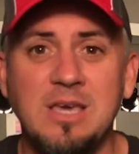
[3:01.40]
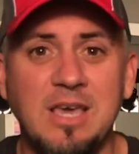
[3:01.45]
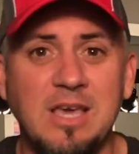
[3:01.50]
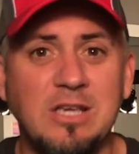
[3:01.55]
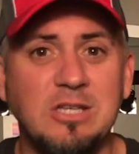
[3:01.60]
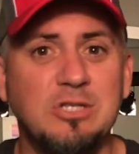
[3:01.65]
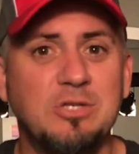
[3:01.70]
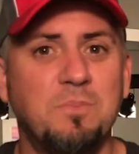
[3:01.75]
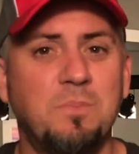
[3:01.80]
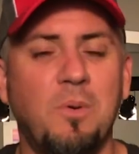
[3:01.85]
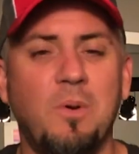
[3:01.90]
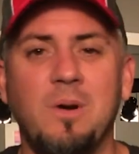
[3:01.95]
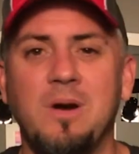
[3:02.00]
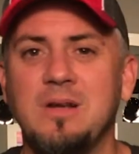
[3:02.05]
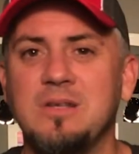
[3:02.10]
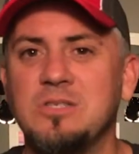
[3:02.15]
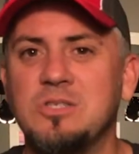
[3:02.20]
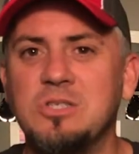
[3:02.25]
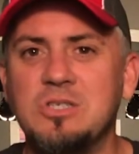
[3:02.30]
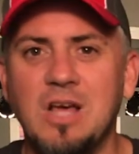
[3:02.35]

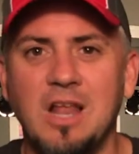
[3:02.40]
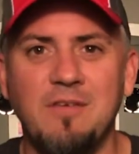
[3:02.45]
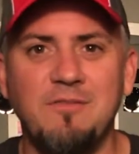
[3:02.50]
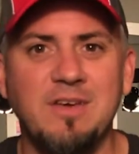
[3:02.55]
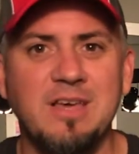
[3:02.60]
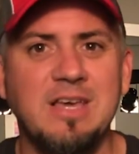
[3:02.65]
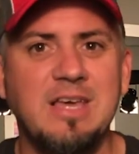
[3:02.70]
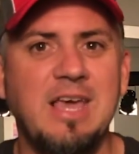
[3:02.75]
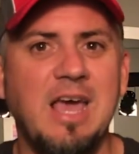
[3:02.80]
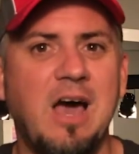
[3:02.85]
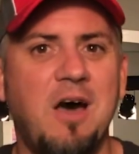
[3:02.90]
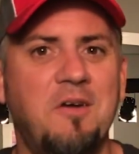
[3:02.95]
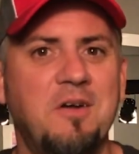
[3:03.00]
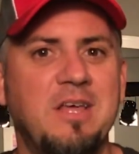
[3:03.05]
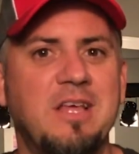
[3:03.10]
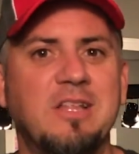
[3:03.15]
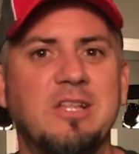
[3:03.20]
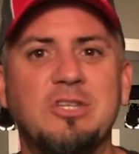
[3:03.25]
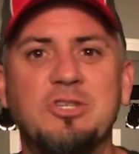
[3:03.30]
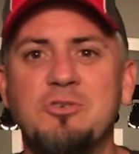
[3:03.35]
Kingsport and Sullivan
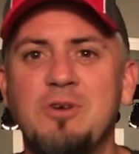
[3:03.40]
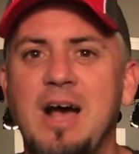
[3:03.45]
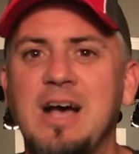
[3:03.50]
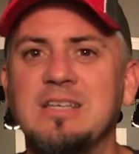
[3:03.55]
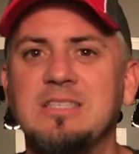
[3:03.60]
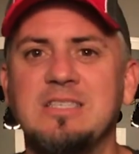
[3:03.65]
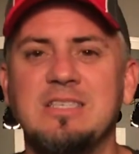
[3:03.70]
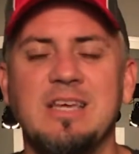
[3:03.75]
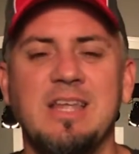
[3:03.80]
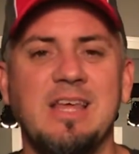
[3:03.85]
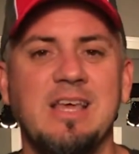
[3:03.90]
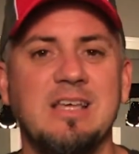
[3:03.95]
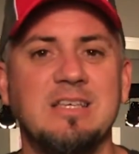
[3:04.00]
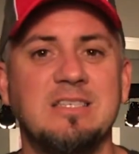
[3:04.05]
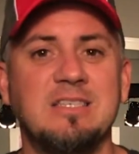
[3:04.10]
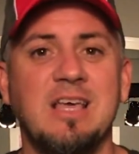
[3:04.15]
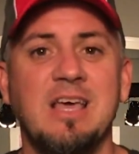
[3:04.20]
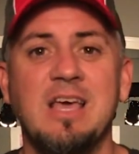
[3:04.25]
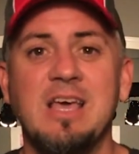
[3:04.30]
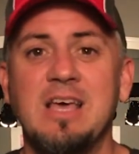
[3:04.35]
County and the
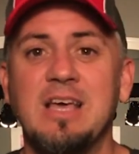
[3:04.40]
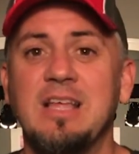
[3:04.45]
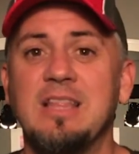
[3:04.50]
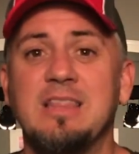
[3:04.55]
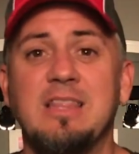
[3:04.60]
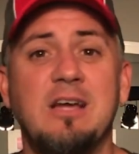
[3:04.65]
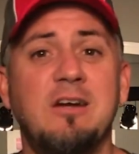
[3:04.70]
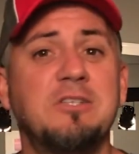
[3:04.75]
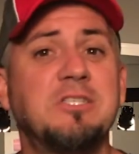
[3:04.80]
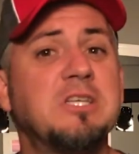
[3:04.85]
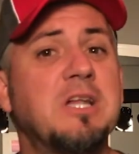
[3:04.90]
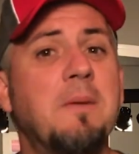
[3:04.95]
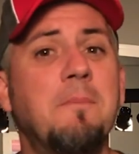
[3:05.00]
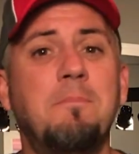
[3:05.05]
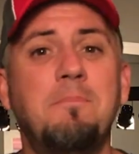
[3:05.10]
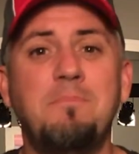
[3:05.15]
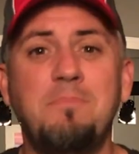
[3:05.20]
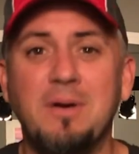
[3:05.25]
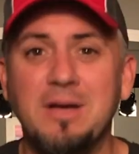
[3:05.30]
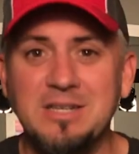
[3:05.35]
Tri-Cities, there's an
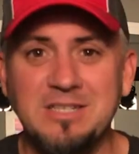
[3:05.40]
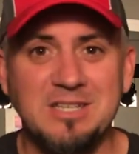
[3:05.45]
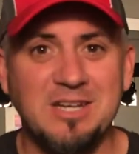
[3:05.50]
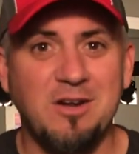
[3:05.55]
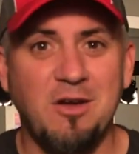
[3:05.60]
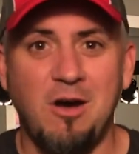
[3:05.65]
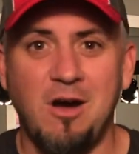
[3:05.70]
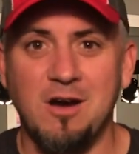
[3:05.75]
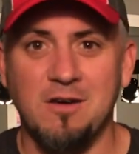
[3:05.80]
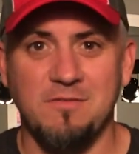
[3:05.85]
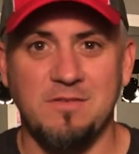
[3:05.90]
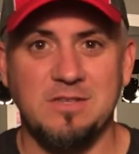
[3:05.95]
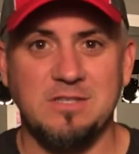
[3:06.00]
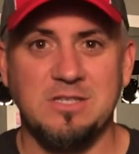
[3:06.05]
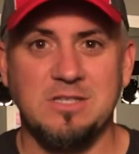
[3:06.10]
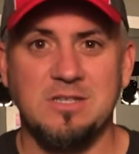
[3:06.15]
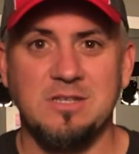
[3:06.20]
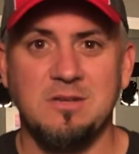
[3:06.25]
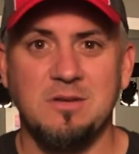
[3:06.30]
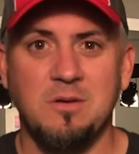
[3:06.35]
abundant
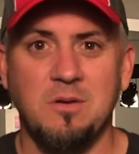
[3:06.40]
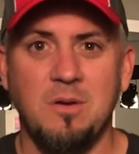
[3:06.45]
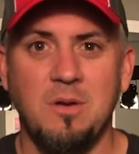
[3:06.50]
harvest.